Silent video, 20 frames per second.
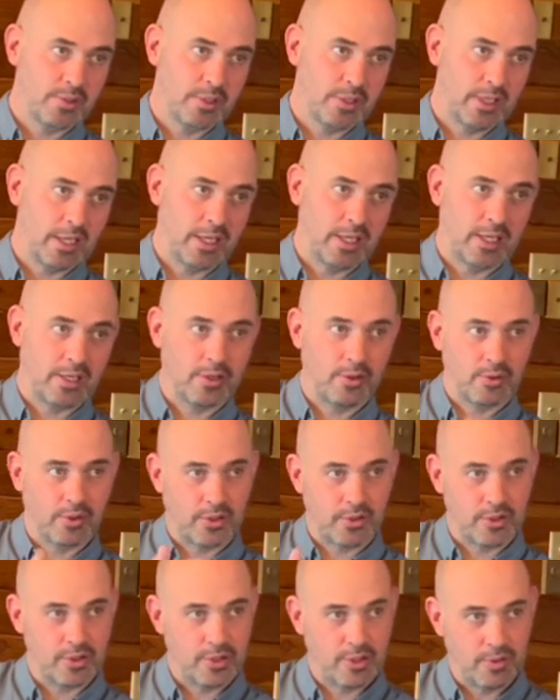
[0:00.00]
And I'd look at
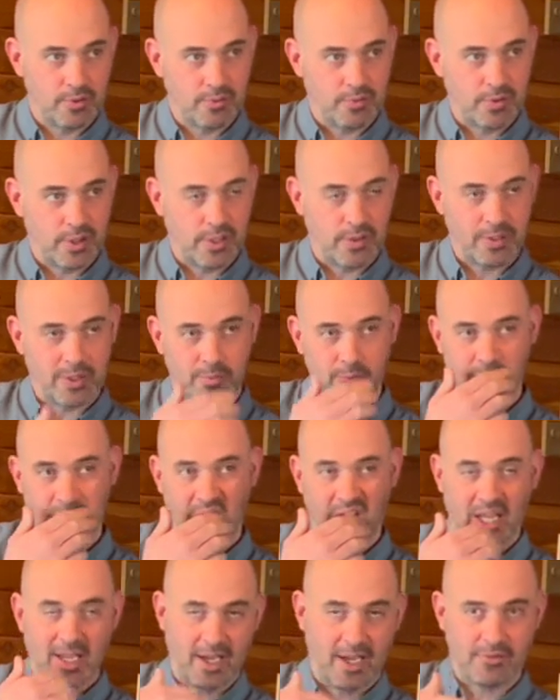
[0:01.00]
the shoe fit, and we'd
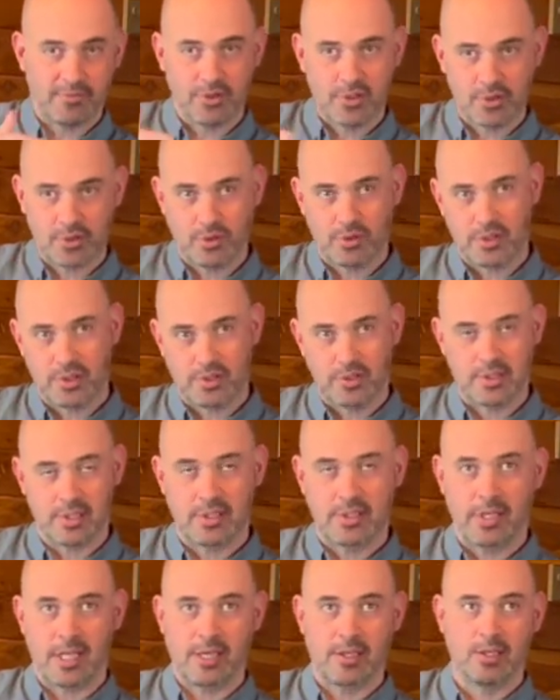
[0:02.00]
have discussions,
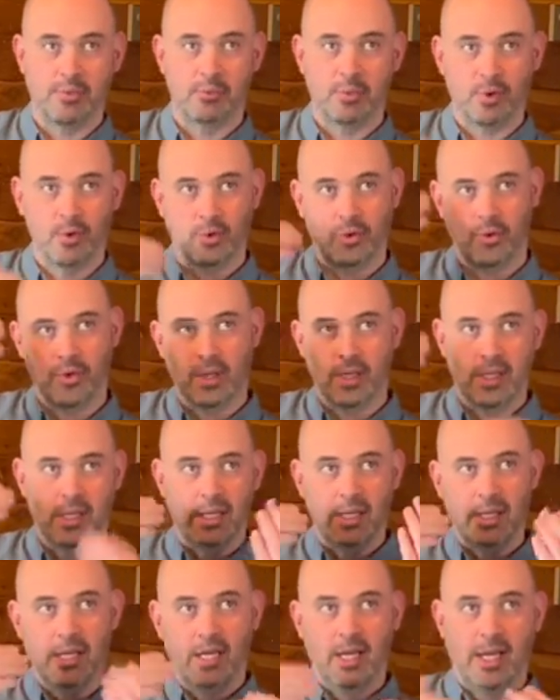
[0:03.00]
and then
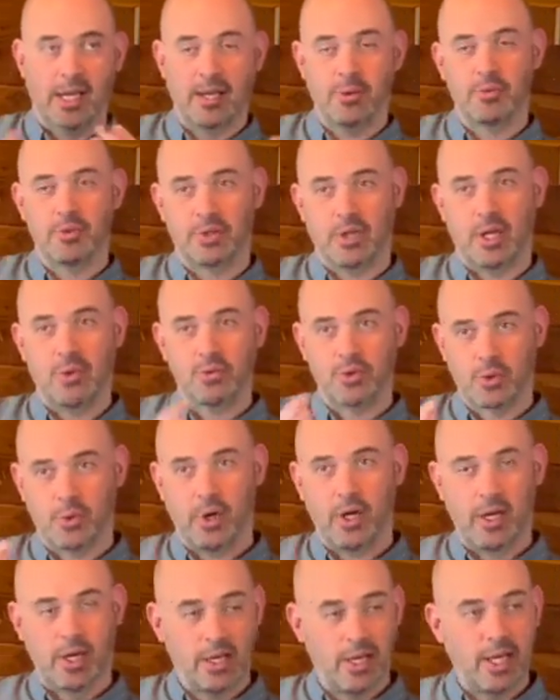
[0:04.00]
and it was
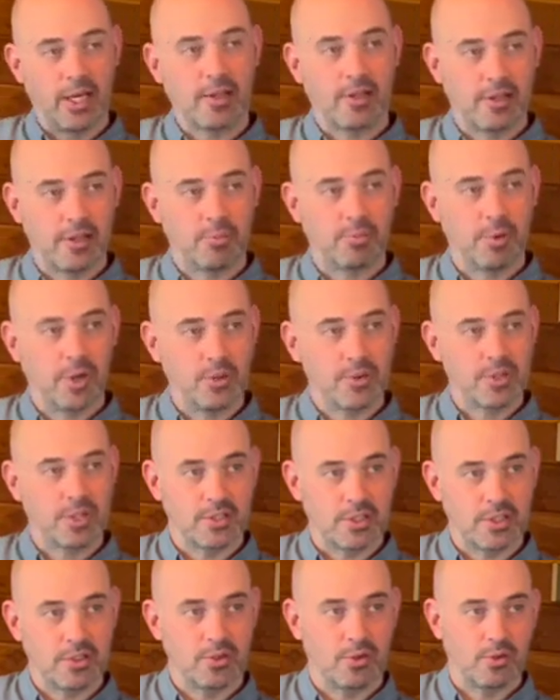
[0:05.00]
quite a lengthy process.
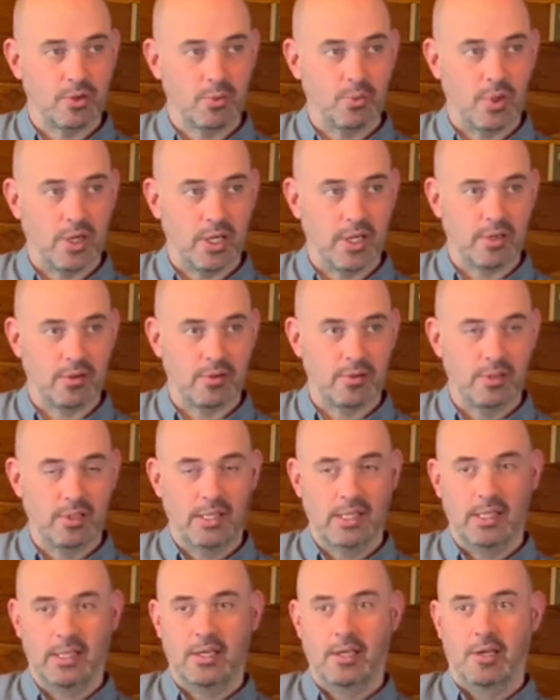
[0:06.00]
It took a while,
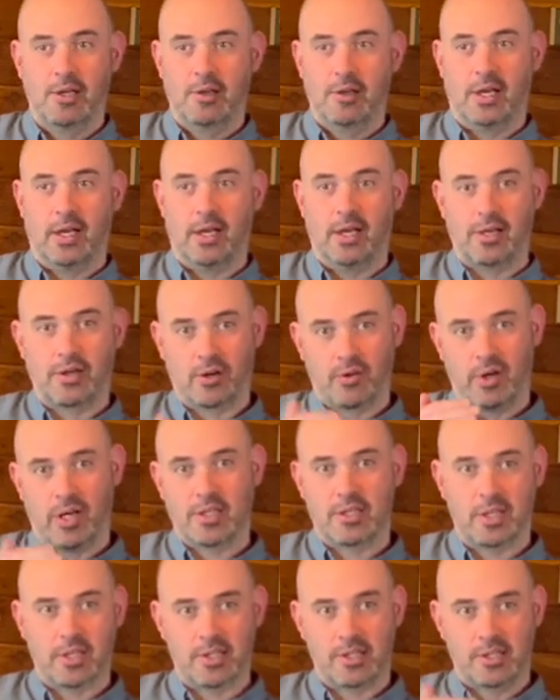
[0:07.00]
and I
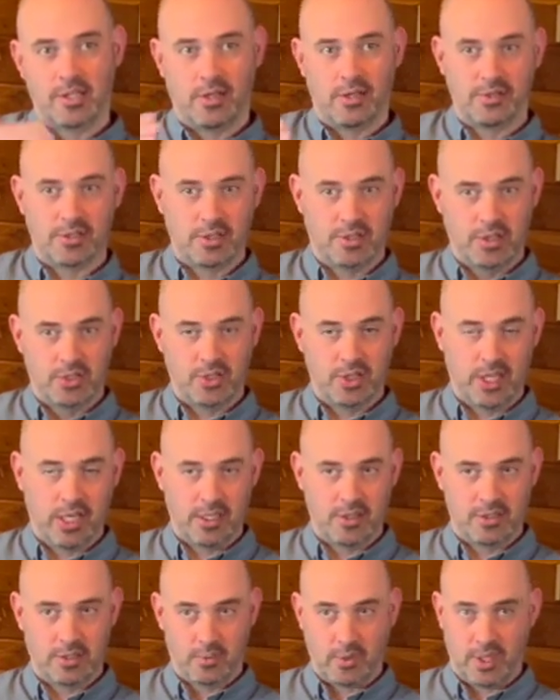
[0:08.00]
gradually started to
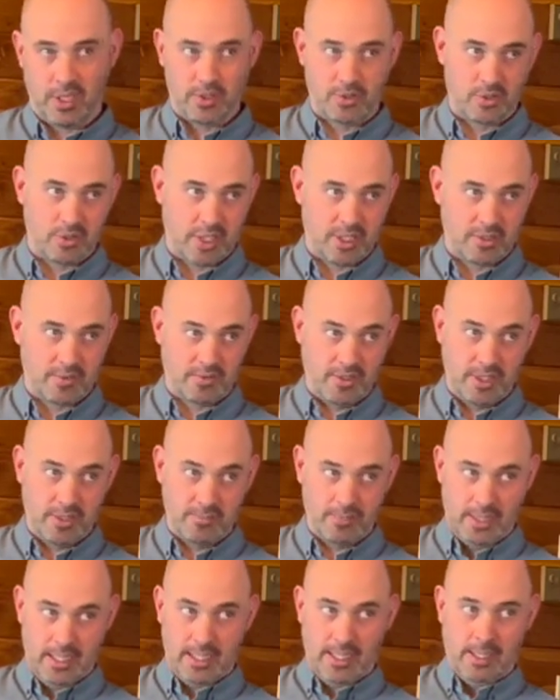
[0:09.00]
change the way I dress feet,
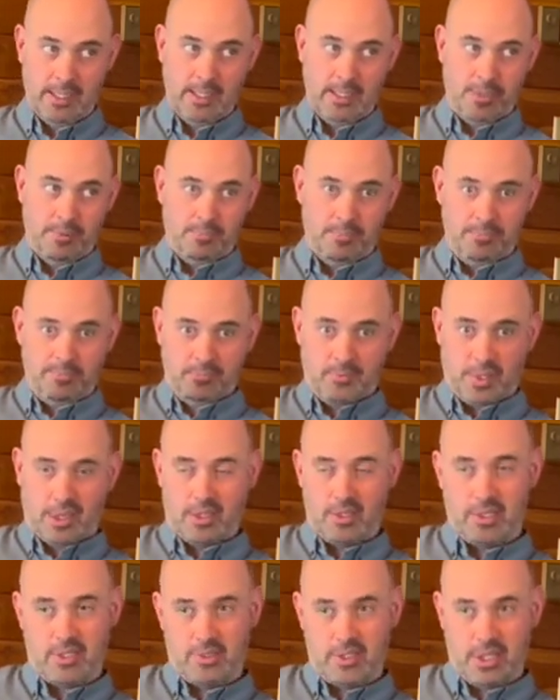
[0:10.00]

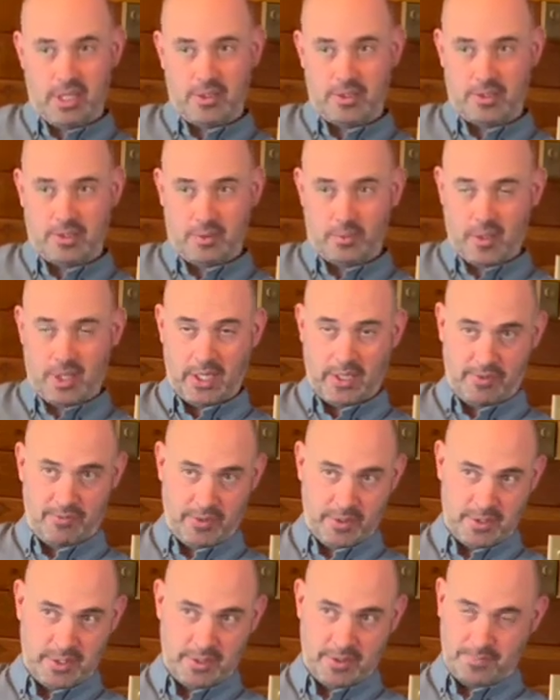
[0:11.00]
change the way I
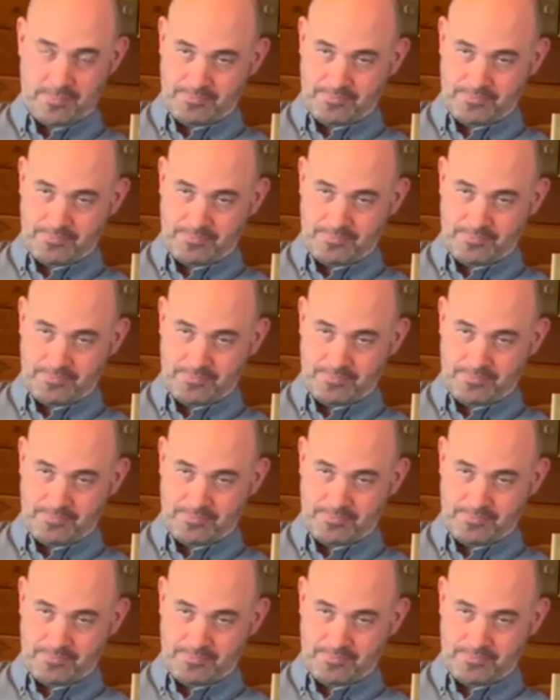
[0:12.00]
fitted,